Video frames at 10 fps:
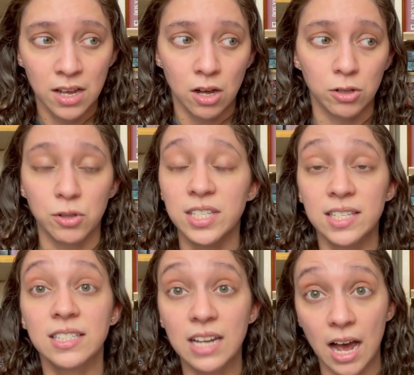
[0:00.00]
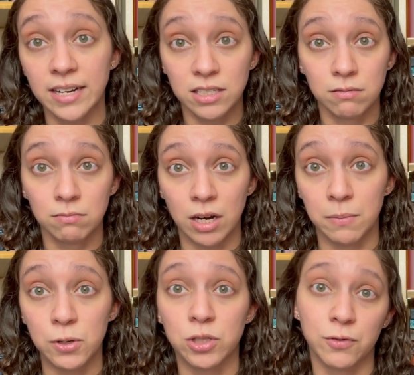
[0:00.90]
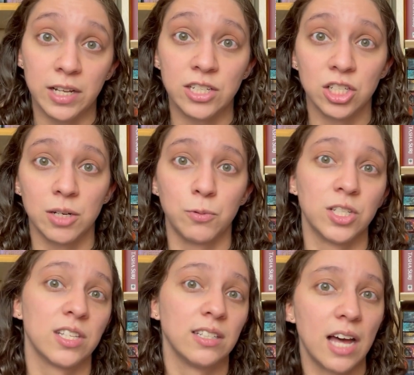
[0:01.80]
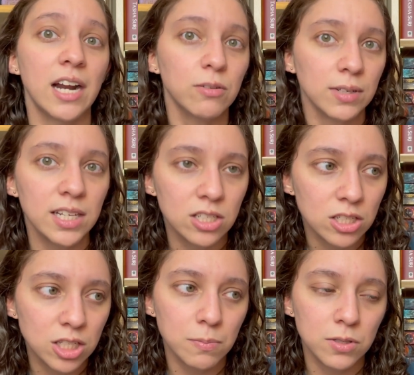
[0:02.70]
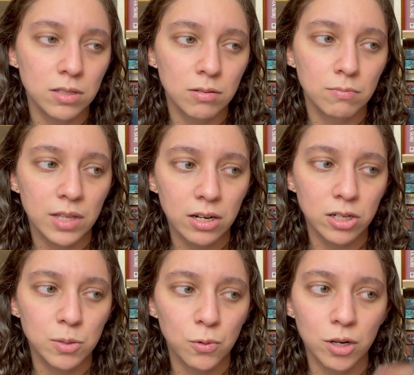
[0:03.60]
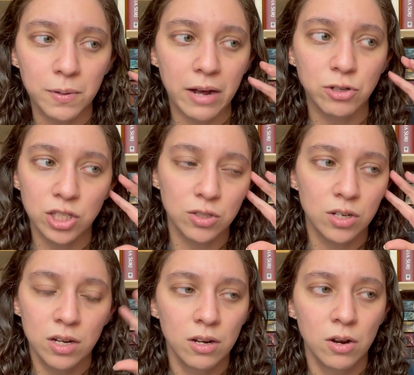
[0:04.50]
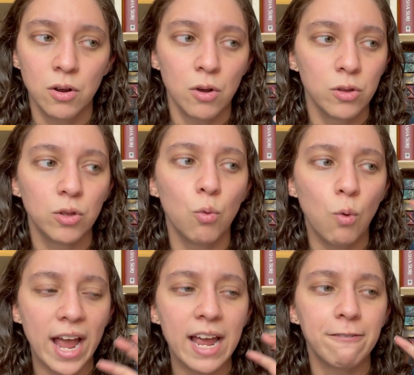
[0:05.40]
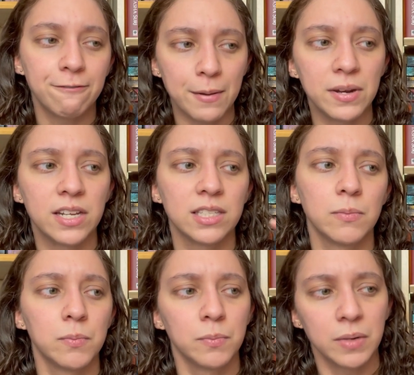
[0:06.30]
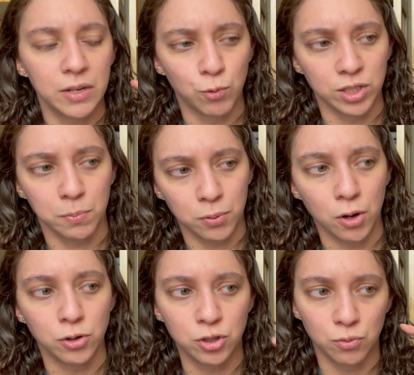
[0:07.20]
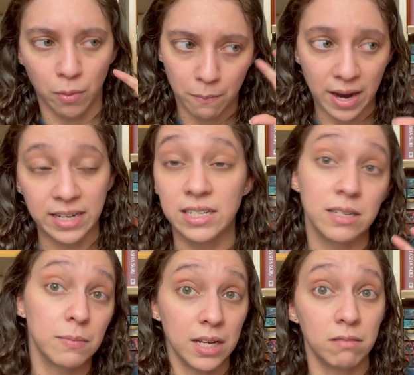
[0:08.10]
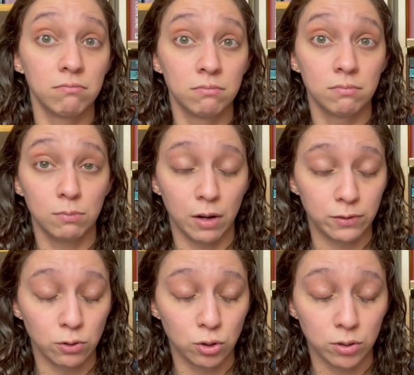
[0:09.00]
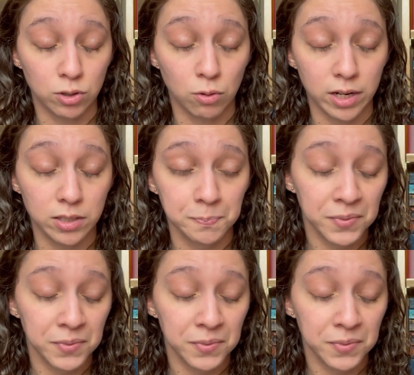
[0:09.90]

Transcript: Although this is not an abusive relationship, which is a lot of the relationships that are explored, but I was just, the way feminism was approached reminded me of those short stories.